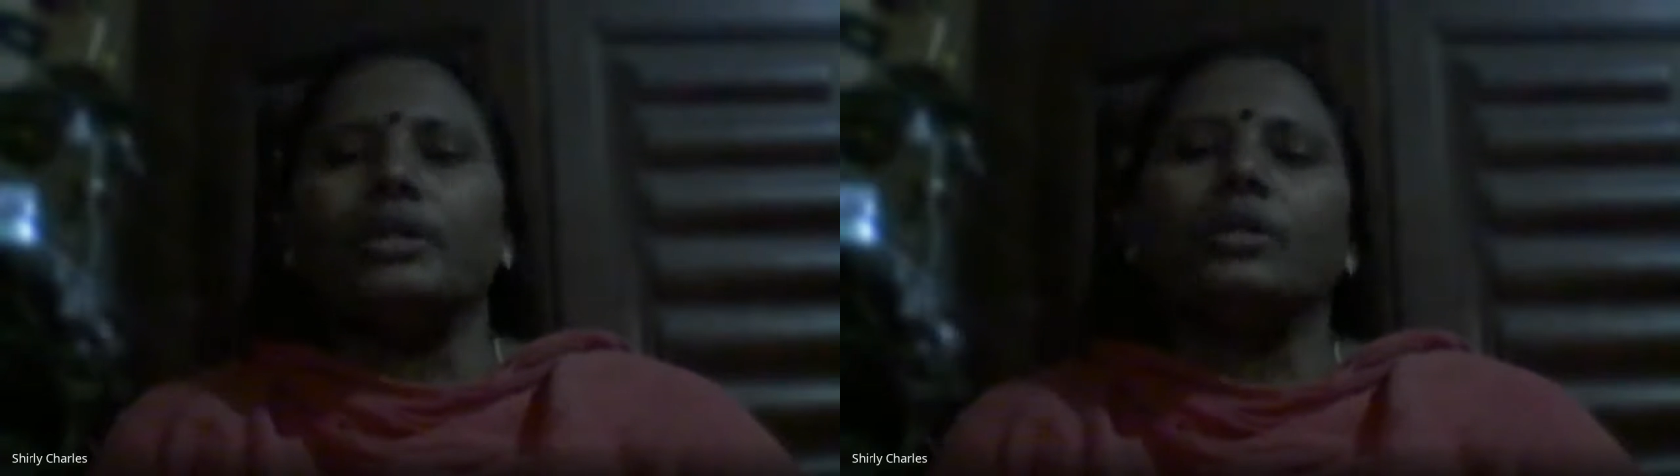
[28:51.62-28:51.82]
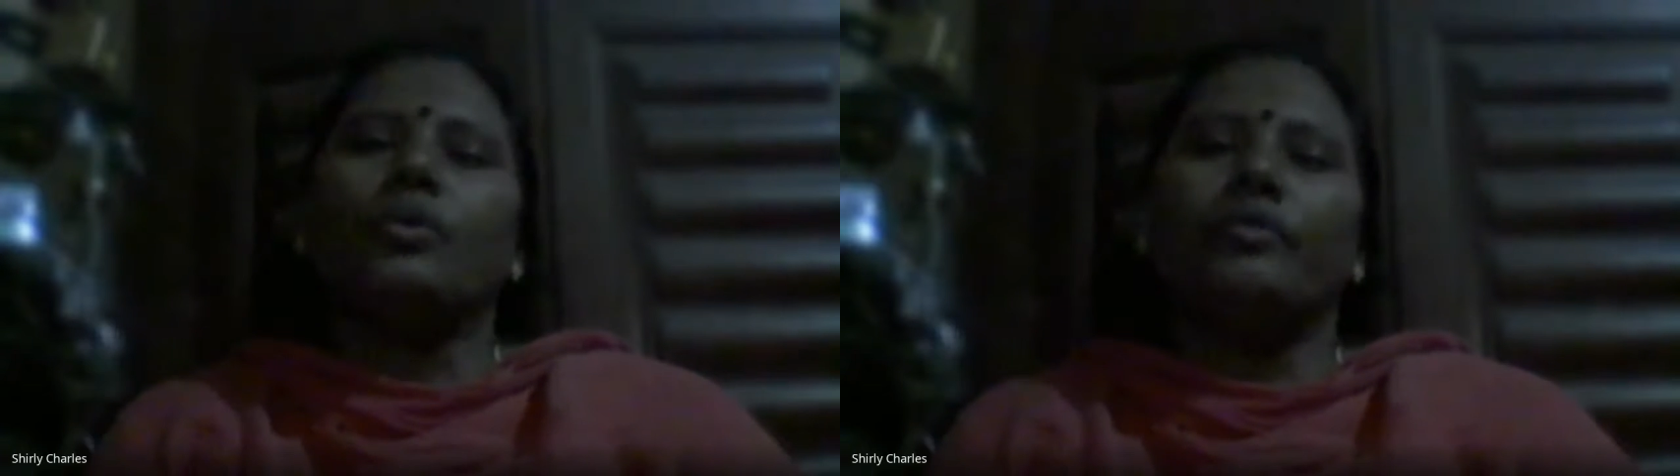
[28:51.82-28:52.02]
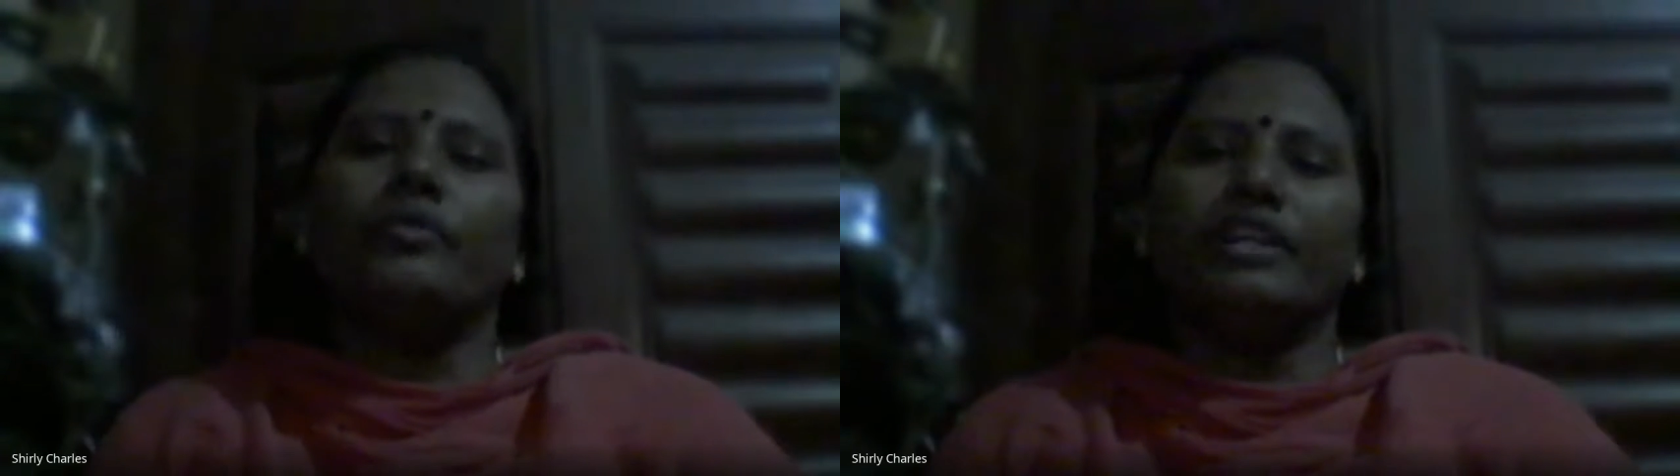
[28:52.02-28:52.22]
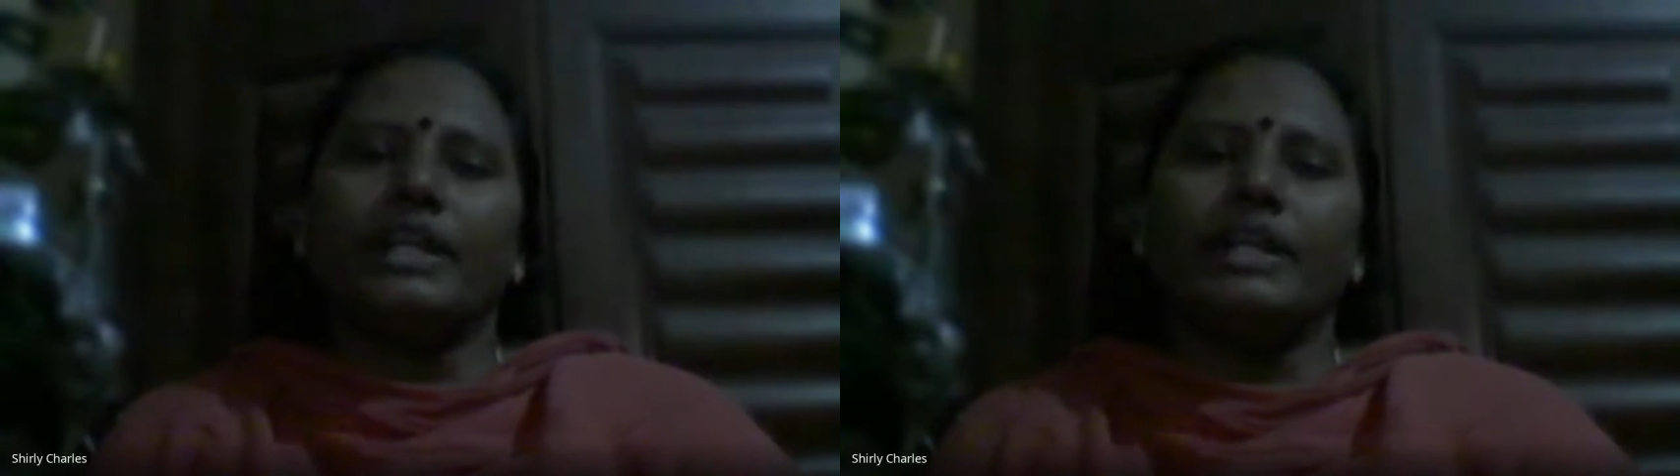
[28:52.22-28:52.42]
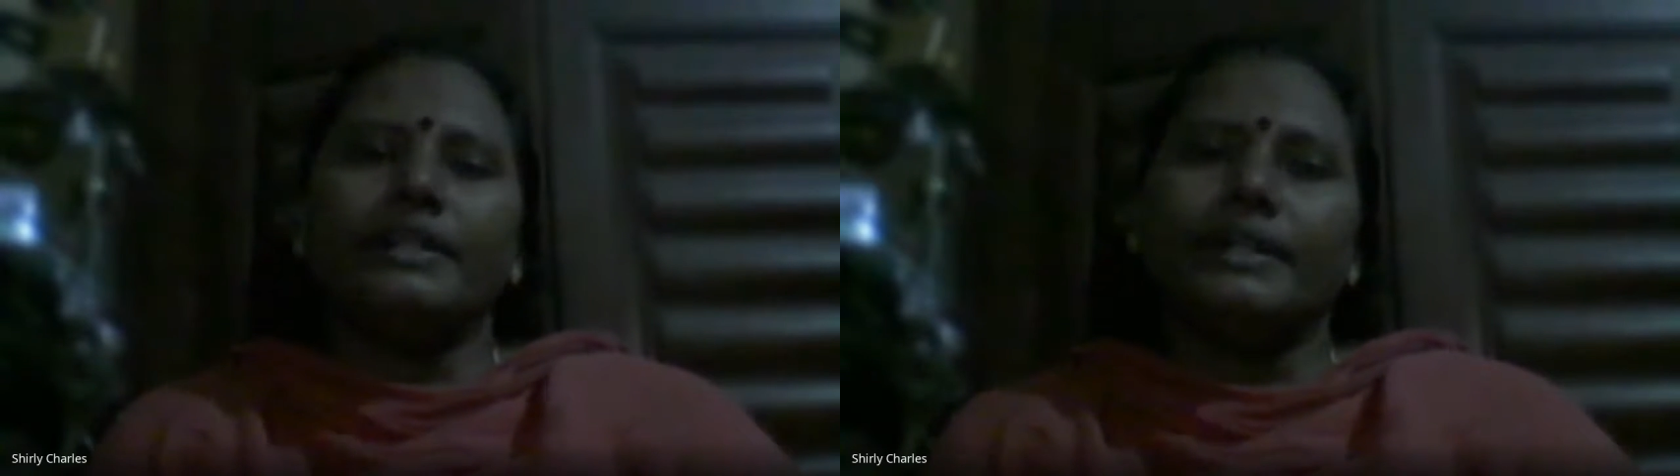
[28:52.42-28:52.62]

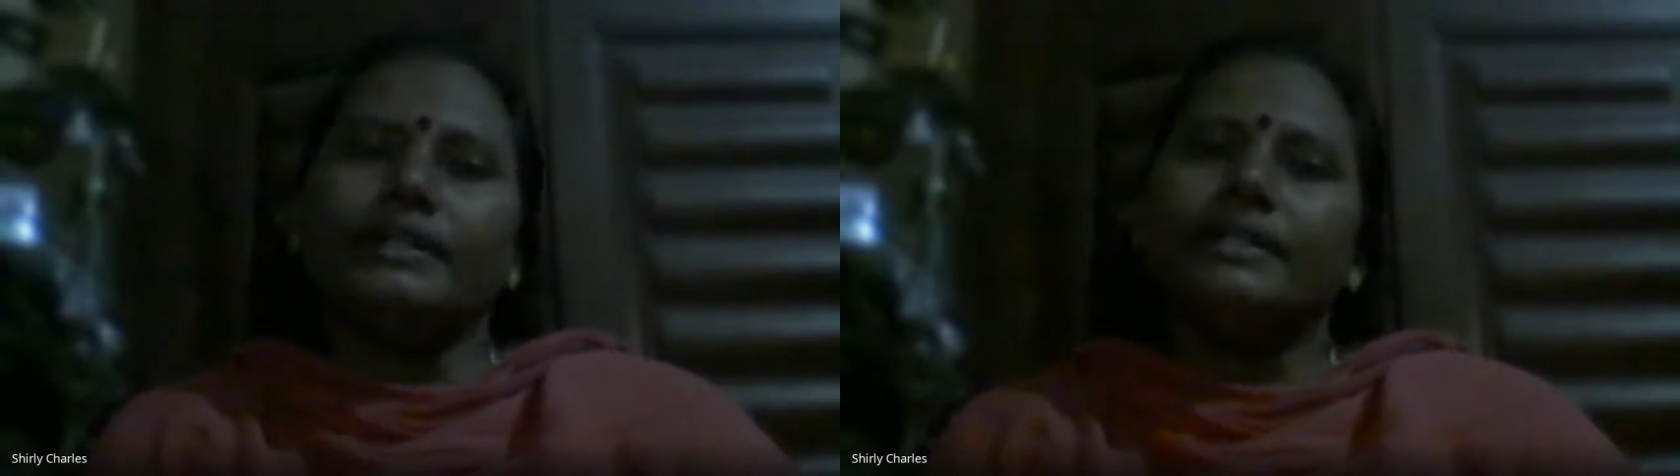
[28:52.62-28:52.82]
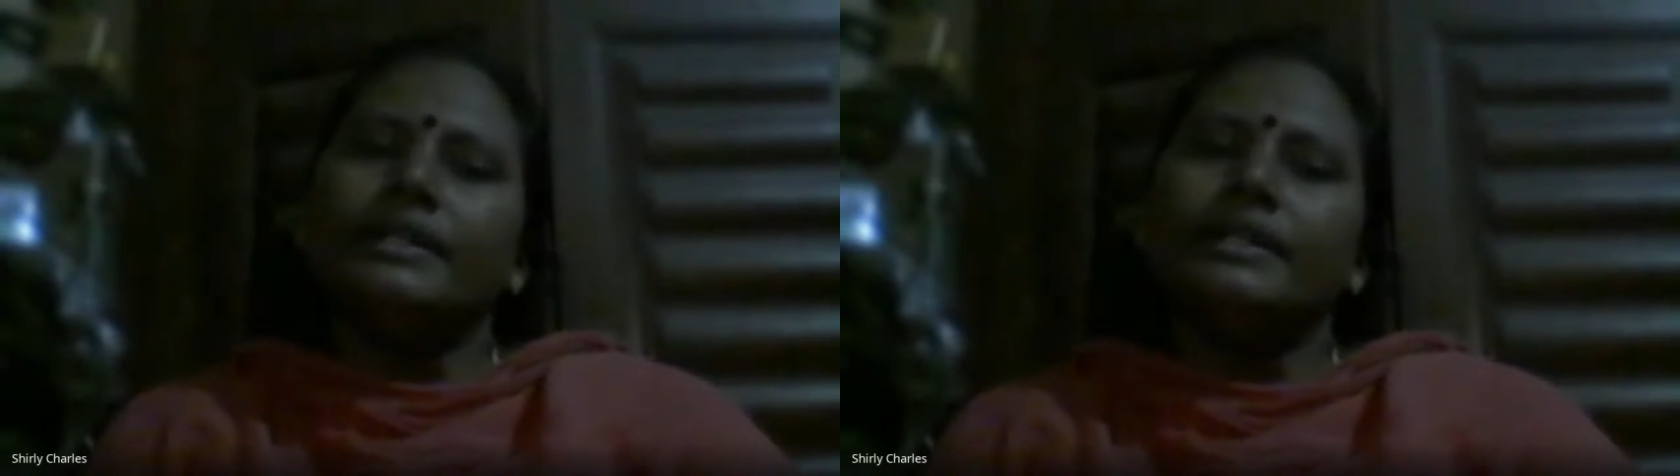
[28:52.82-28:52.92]
COVID-19.